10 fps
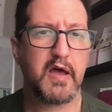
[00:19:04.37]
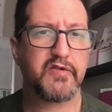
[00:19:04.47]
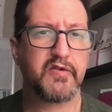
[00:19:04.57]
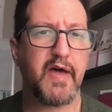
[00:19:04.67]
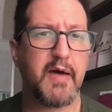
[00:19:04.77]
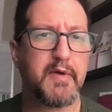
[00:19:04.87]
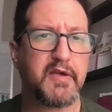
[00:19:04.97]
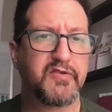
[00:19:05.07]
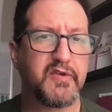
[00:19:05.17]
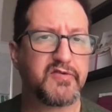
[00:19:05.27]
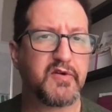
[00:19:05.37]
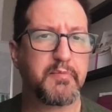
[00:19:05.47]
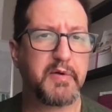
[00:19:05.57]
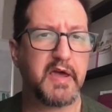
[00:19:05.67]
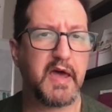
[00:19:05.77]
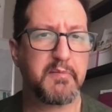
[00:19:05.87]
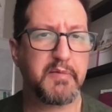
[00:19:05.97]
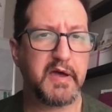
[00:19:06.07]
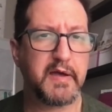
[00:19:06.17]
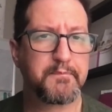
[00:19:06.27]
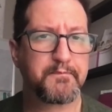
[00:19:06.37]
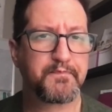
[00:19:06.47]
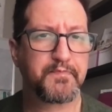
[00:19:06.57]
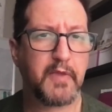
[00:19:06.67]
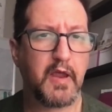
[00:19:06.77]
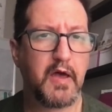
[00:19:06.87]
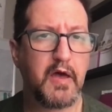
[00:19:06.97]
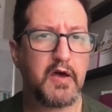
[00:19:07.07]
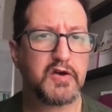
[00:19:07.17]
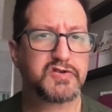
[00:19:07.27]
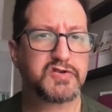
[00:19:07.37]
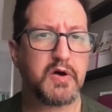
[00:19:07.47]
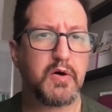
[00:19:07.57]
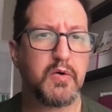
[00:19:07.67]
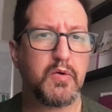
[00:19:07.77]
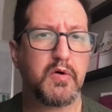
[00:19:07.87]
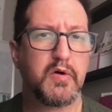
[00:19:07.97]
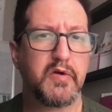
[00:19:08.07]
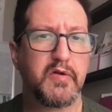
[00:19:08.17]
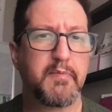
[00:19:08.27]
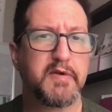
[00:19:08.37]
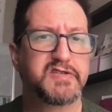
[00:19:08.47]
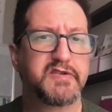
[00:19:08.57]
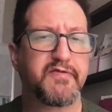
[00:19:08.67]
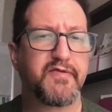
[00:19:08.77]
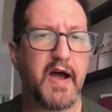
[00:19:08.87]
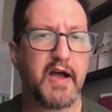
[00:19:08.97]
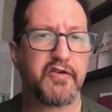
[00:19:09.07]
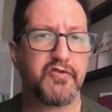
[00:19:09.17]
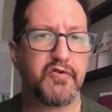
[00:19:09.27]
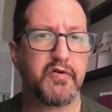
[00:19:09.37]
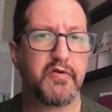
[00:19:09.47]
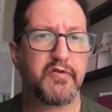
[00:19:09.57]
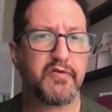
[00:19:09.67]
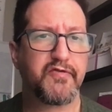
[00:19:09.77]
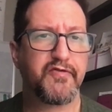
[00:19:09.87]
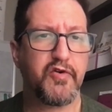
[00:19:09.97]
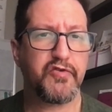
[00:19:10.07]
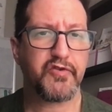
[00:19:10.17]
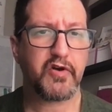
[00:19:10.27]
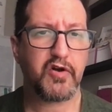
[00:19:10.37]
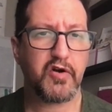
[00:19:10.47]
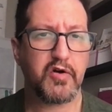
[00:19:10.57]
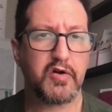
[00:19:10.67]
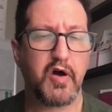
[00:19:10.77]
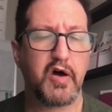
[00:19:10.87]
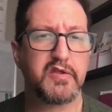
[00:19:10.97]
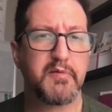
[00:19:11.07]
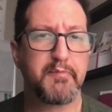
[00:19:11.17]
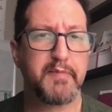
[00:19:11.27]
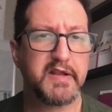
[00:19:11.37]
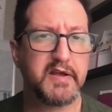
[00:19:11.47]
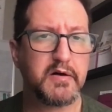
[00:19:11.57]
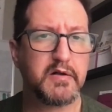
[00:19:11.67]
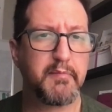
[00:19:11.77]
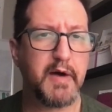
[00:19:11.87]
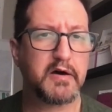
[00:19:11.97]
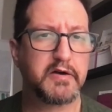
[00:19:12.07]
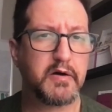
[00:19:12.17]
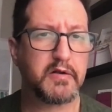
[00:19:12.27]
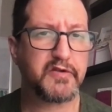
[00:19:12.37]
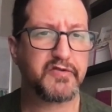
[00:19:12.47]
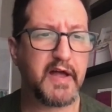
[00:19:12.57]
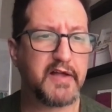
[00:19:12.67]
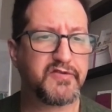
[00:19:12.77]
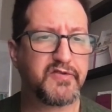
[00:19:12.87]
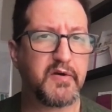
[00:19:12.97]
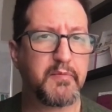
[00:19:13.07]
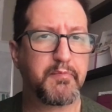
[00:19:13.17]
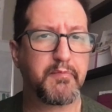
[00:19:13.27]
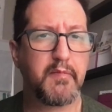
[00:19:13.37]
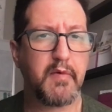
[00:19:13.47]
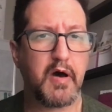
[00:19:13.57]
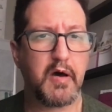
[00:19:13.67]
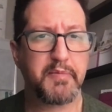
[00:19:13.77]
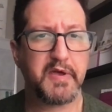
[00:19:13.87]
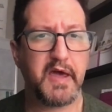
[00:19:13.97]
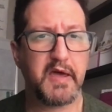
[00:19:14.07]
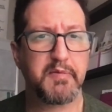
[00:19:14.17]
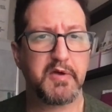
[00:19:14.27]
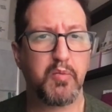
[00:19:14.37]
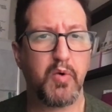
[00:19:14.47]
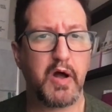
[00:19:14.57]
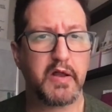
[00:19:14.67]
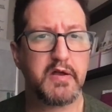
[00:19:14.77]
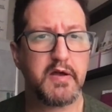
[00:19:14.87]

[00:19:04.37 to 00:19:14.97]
So that makes this a PAB. So that means the fracture first occurred on the medial malleolus. That's the PAB1.